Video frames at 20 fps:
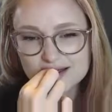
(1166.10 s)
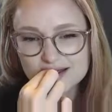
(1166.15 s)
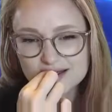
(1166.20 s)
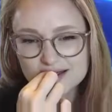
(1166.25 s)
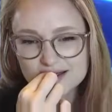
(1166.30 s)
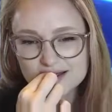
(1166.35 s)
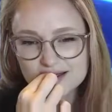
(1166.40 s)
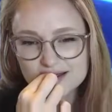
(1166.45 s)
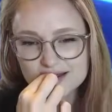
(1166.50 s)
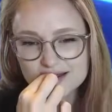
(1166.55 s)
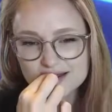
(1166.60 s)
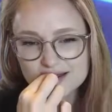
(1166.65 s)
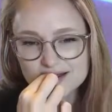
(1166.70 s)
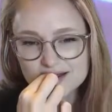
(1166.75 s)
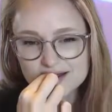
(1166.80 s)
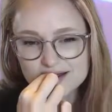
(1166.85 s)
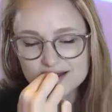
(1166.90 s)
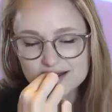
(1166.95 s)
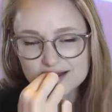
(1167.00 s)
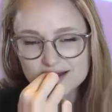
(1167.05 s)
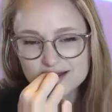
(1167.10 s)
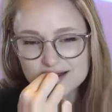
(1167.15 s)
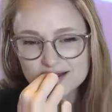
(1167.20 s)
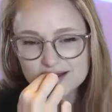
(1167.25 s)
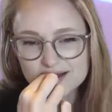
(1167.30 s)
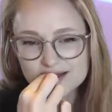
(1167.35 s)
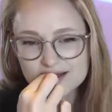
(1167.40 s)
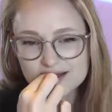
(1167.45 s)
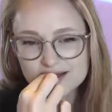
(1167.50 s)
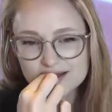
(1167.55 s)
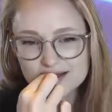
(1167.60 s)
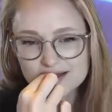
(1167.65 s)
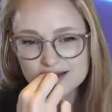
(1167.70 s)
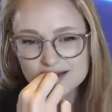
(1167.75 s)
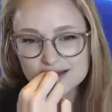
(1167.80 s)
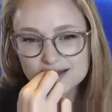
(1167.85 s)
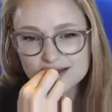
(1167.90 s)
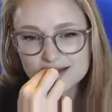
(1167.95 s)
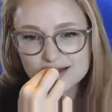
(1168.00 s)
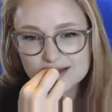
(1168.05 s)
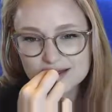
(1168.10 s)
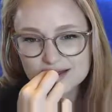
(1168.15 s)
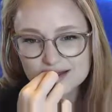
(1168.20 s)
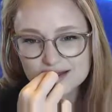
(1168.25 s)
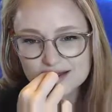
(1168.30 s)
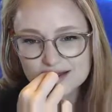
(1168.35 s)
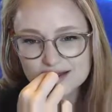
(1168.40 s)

No one is speaking in this clip.